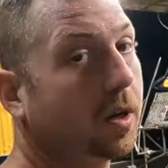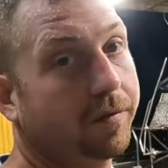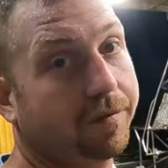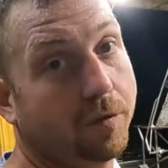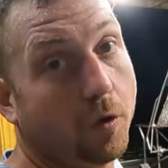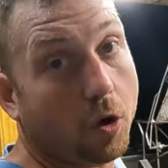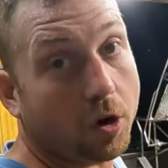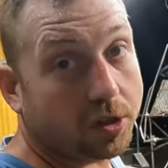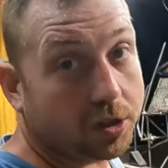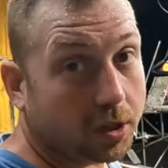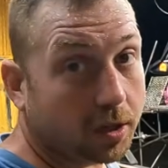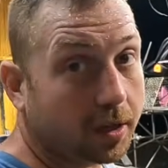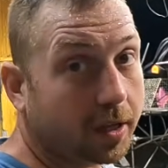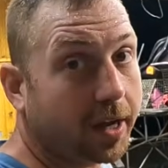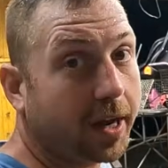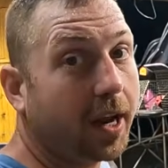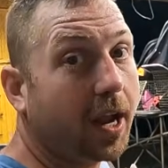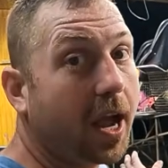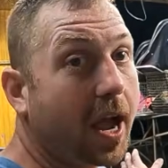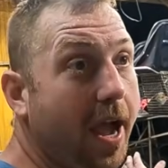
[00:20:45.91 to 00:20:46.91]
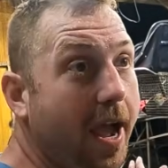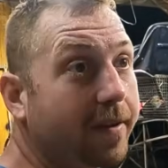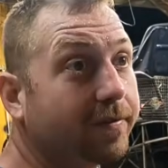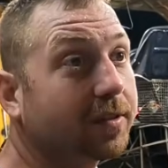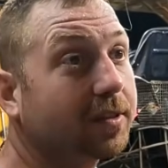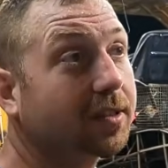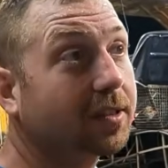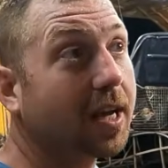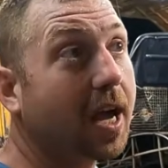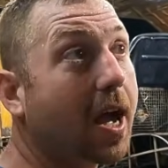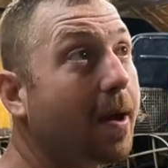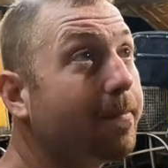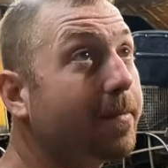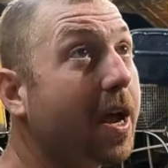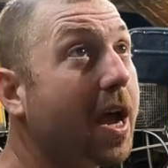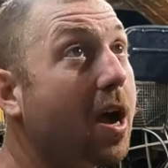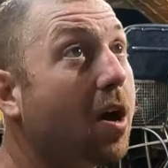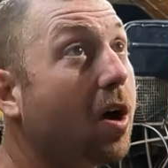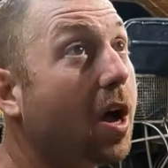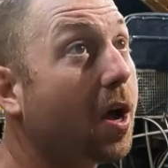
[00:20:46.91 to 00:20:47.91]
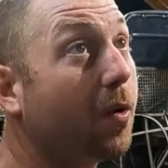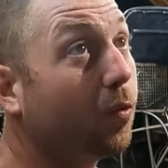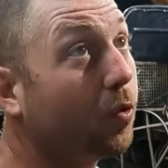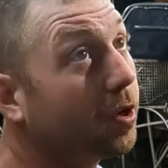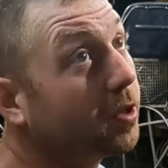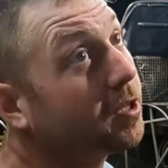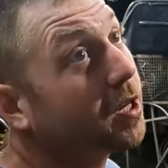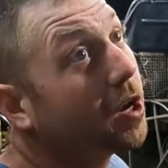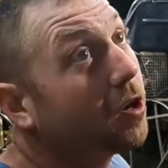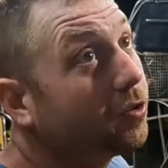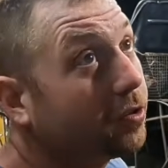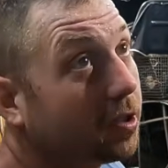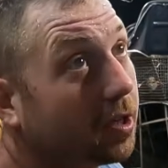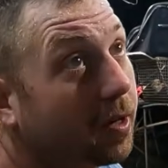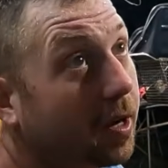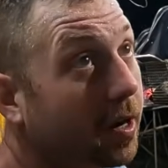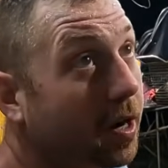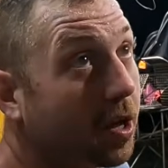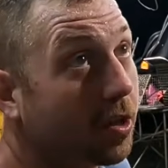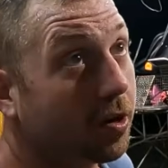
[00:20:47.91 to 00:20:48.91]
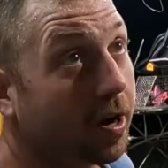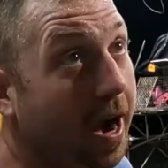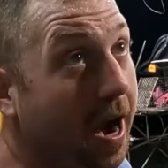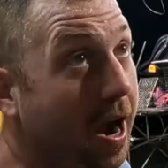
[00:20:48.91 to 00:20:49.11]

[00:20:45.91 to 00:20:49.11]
unfortunately, I have to stop now. I would go to another